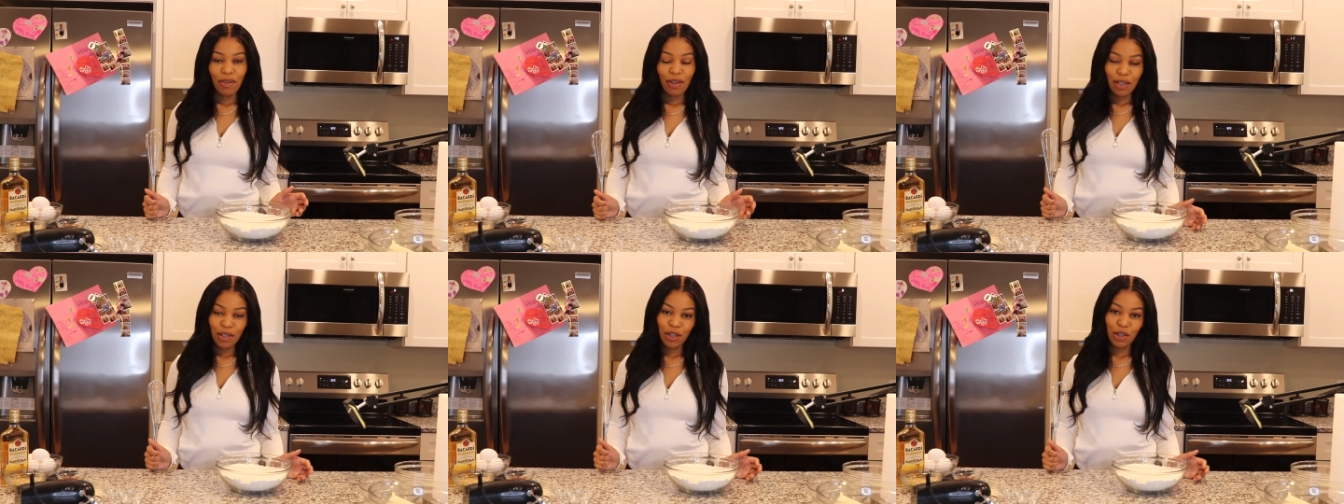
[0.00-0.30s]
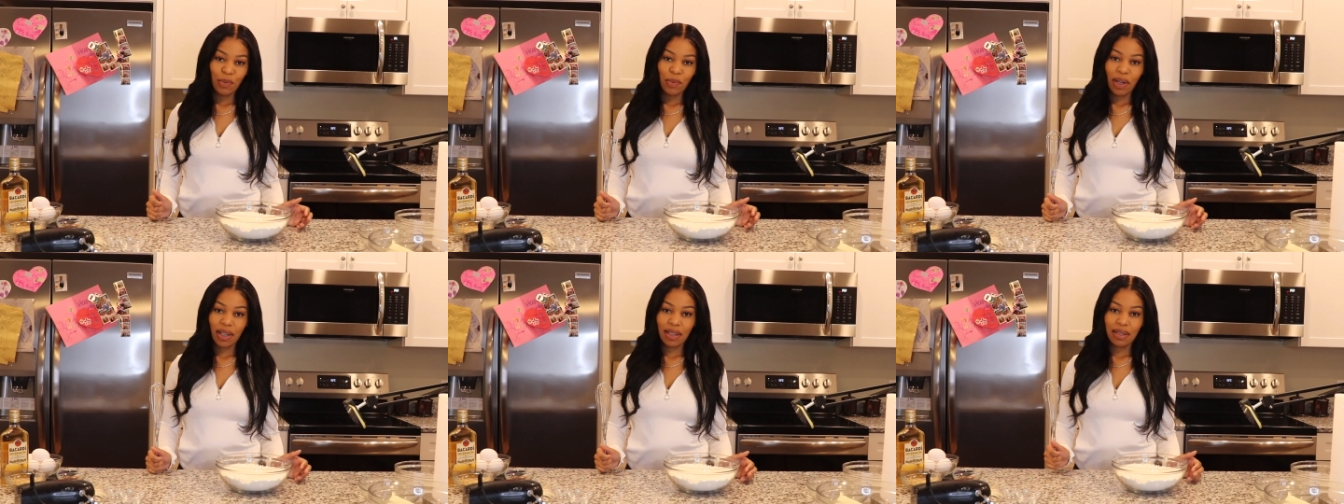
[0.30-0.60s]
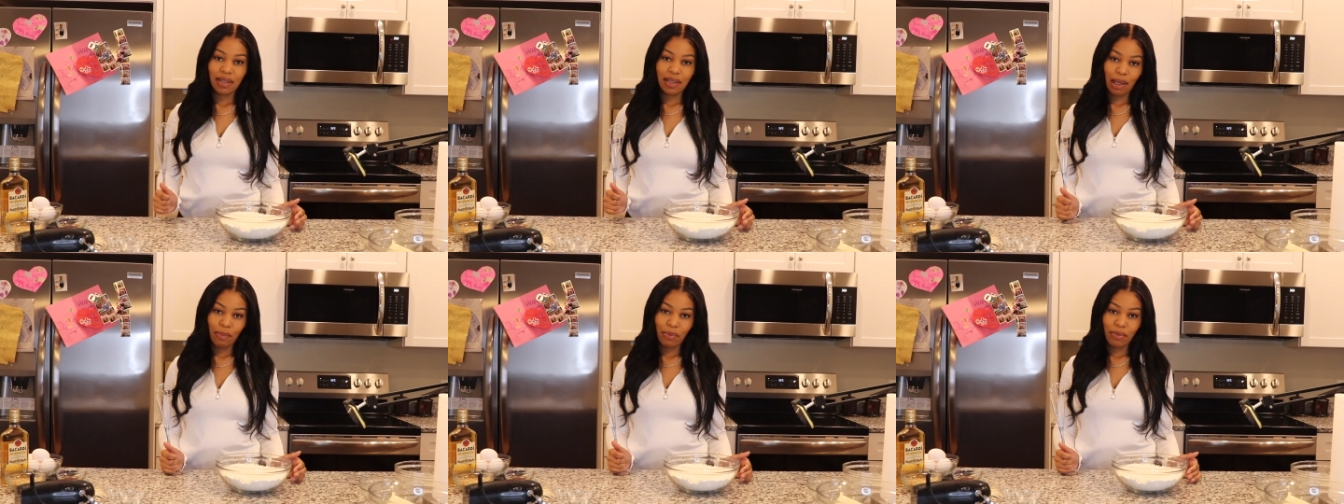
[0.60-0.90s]
first you want to
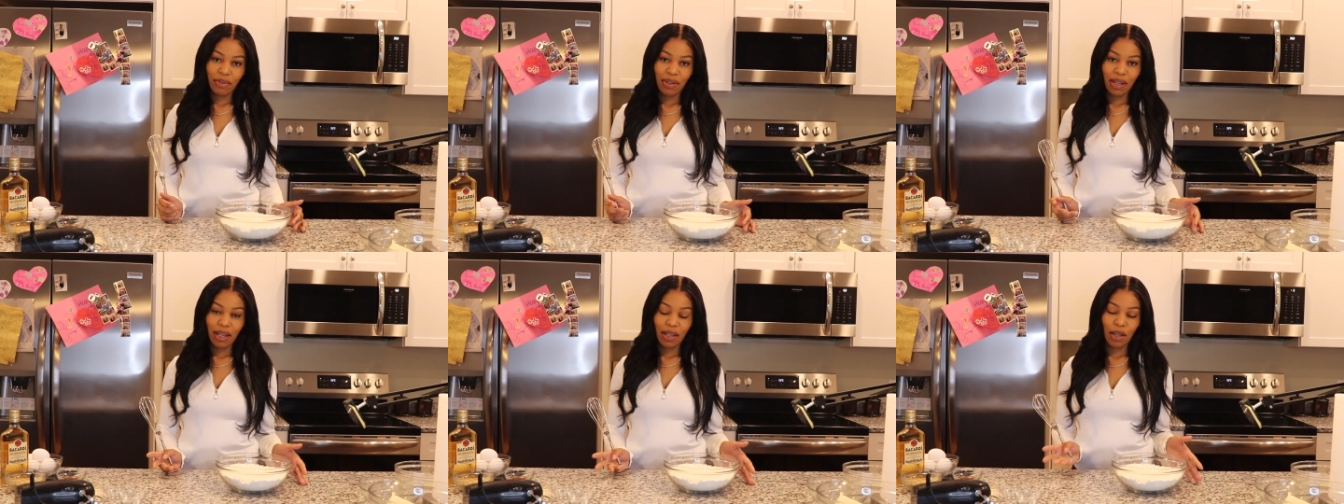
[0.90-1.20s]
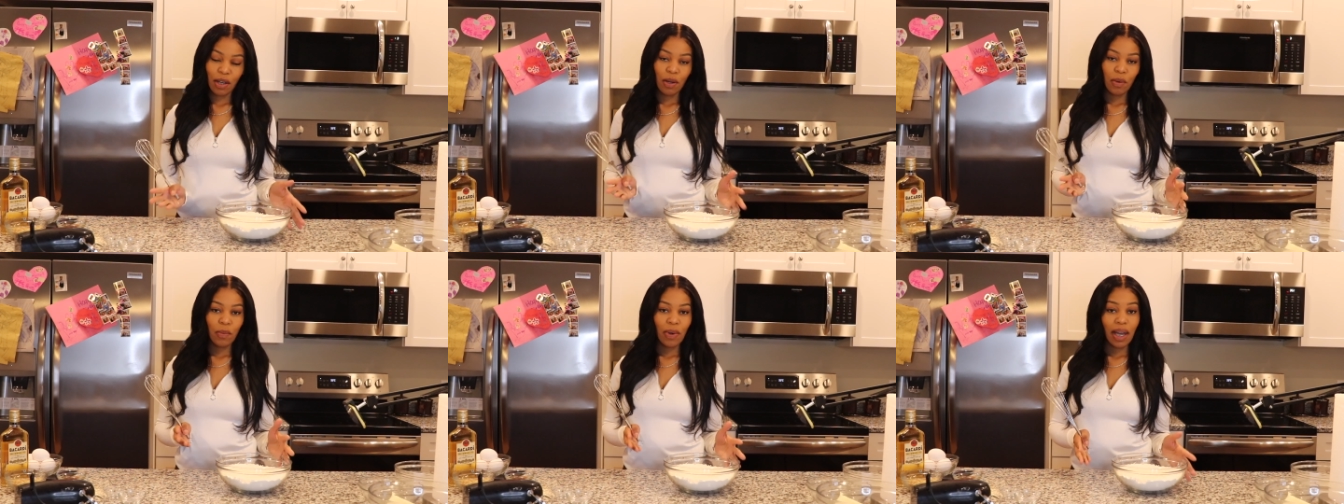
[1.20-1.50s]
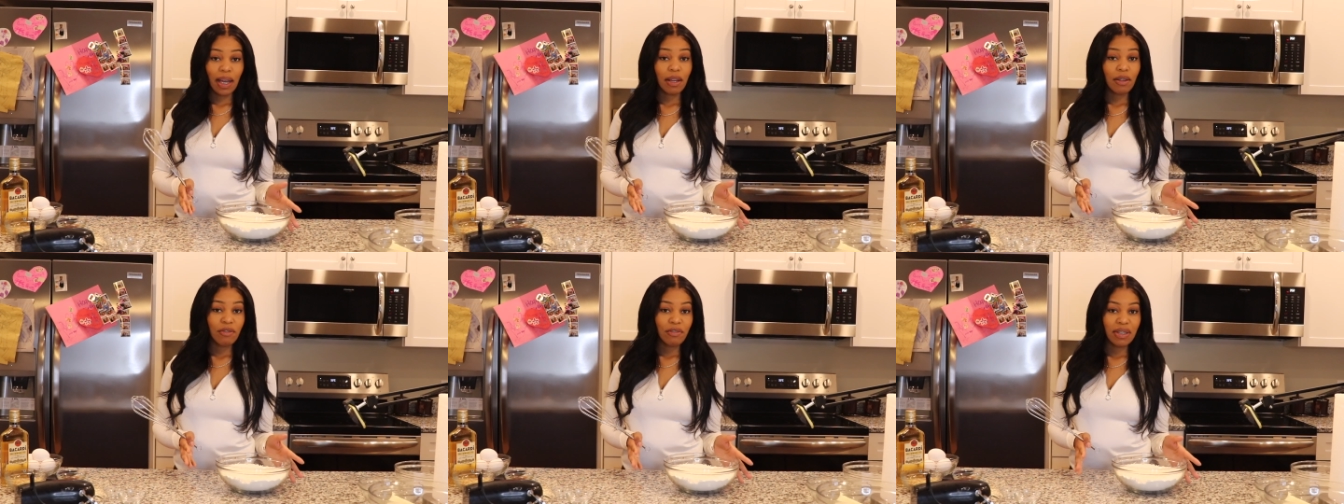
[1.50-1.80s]
separate your
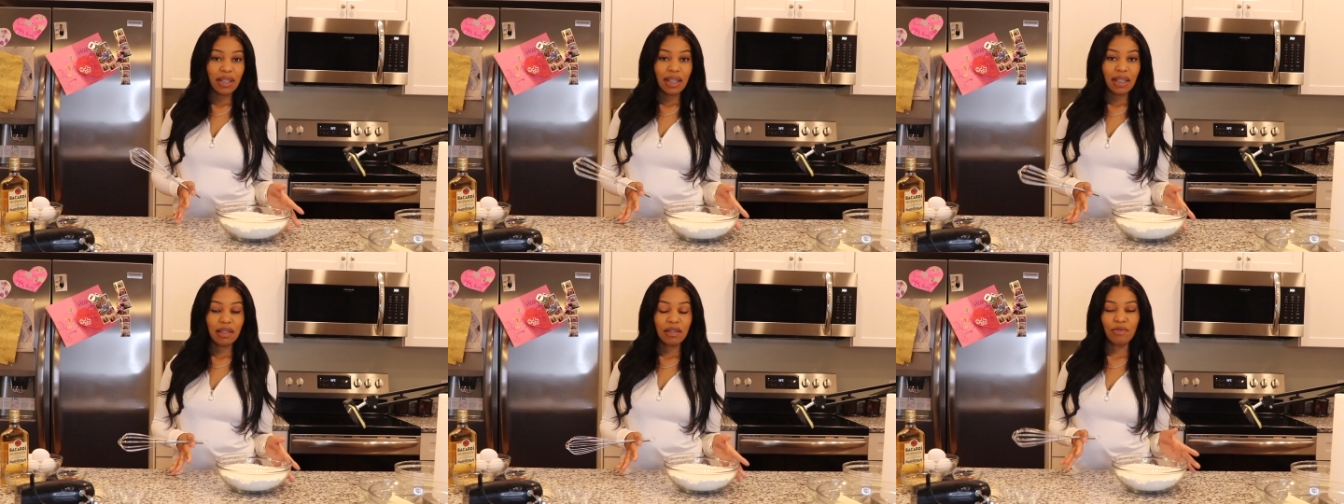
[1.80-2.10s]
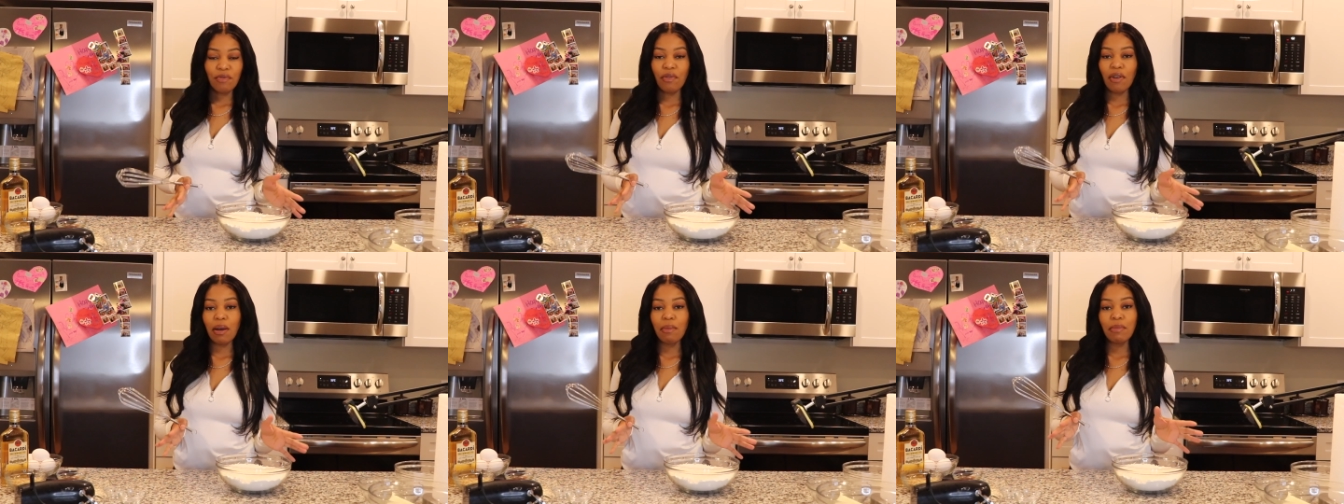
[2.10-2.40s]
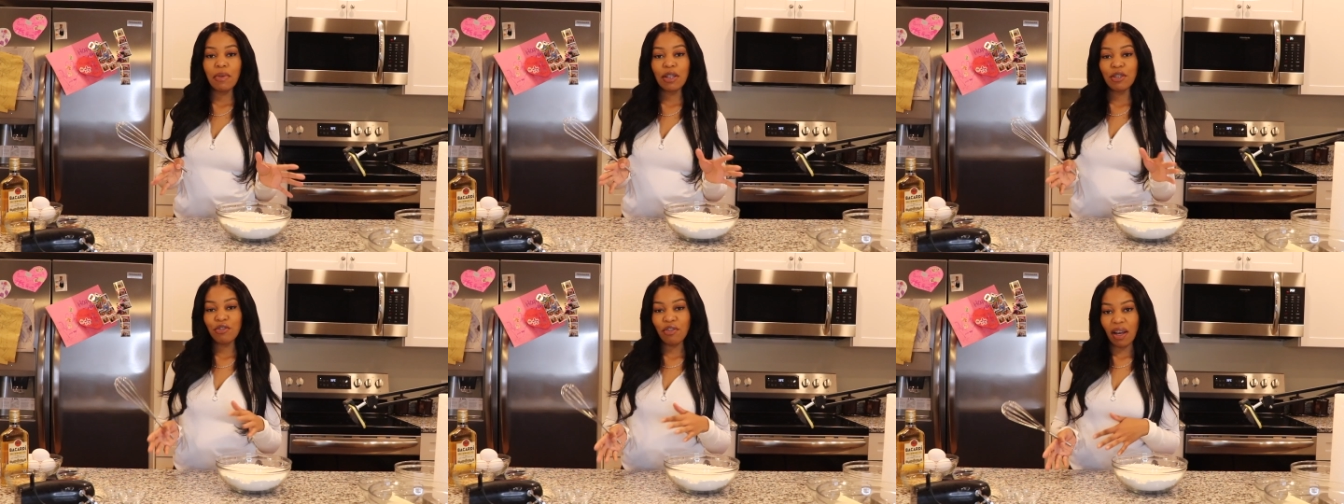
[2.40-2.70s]
wet ingredients from
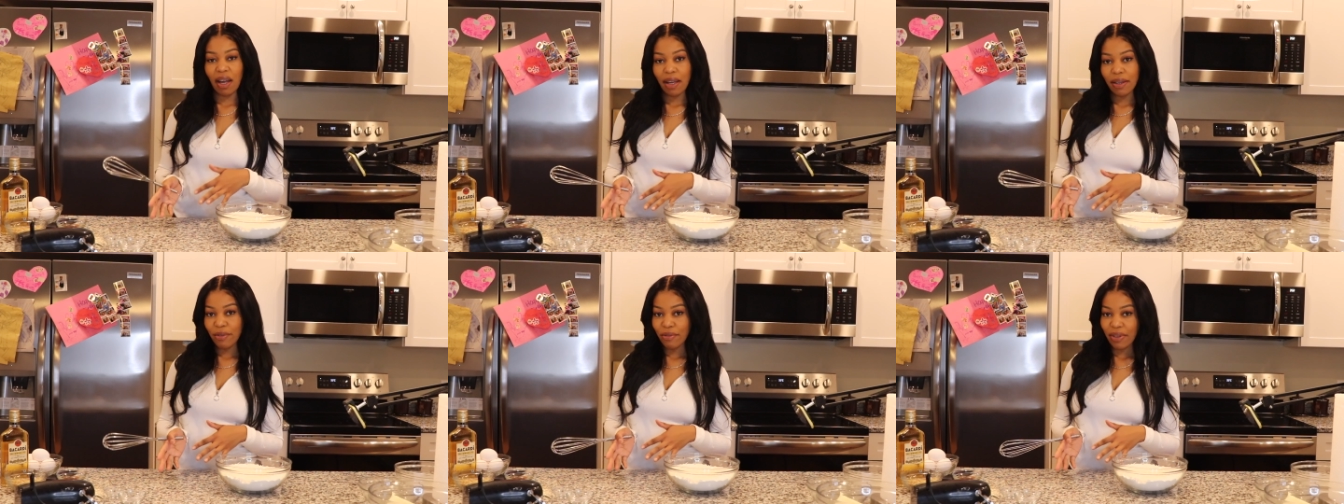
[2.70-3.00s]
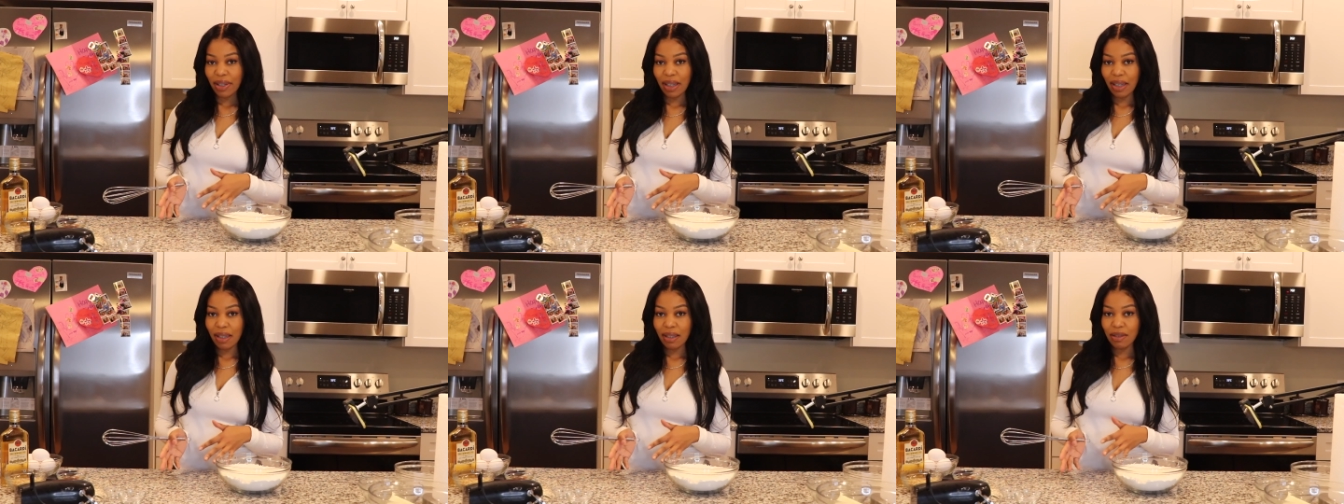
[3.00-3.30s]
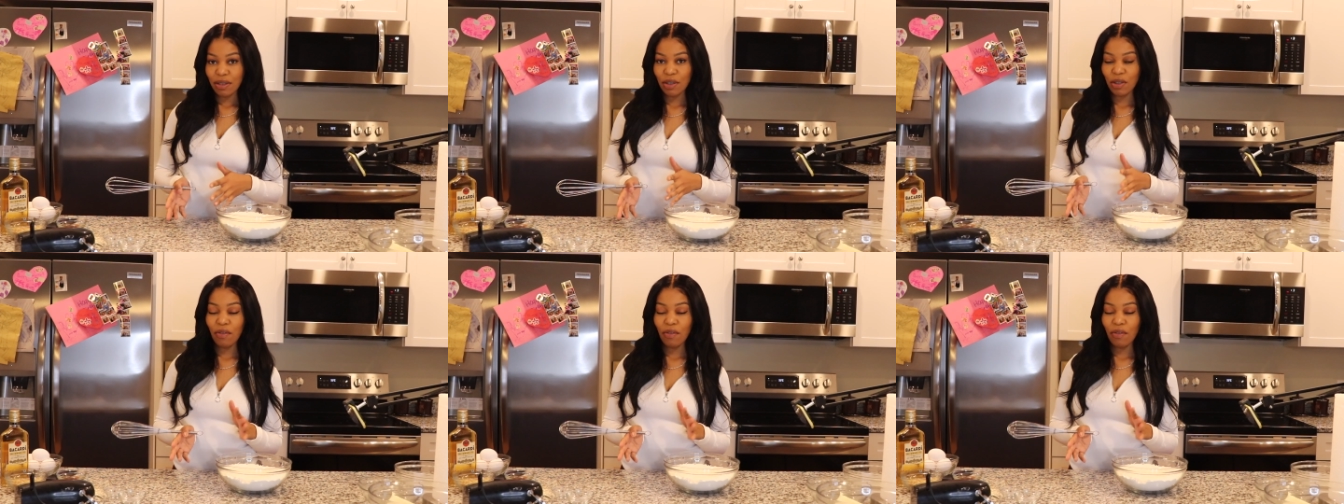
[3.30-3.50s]
your dry ingredients.